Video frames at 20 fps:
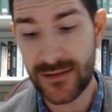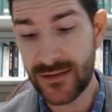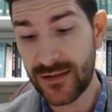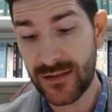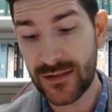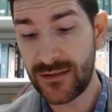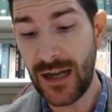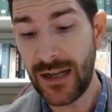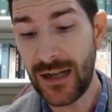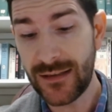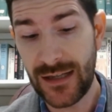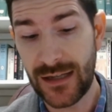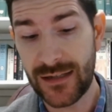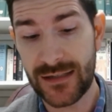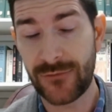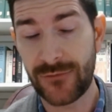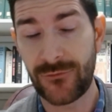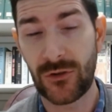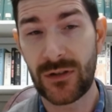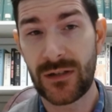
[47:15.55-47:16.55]
This is not that
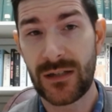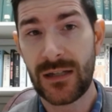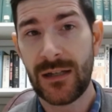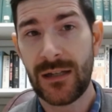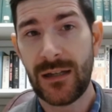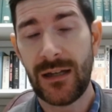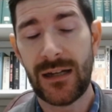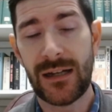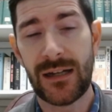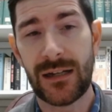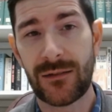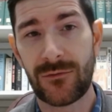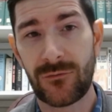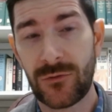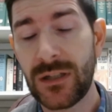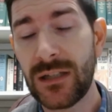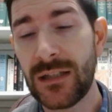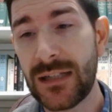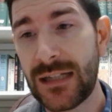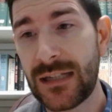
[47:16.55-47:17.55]
different,
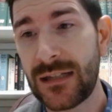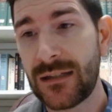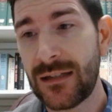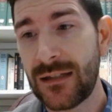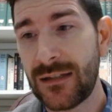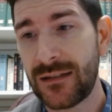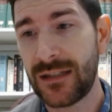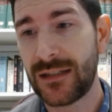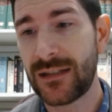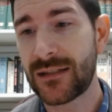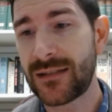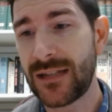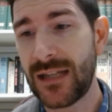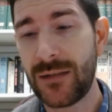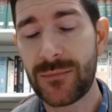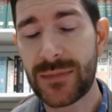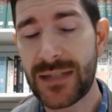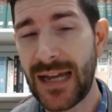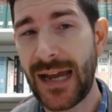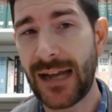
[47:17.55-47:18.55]
really, than the
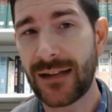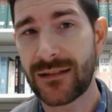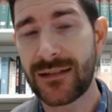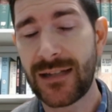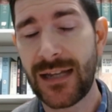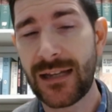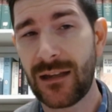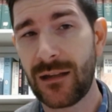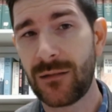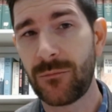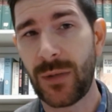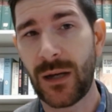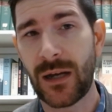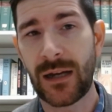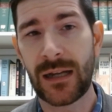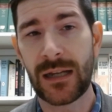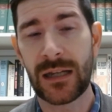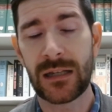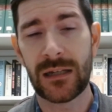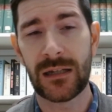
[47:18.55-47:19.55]
same tact taken
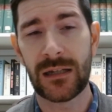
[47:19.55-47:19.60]
by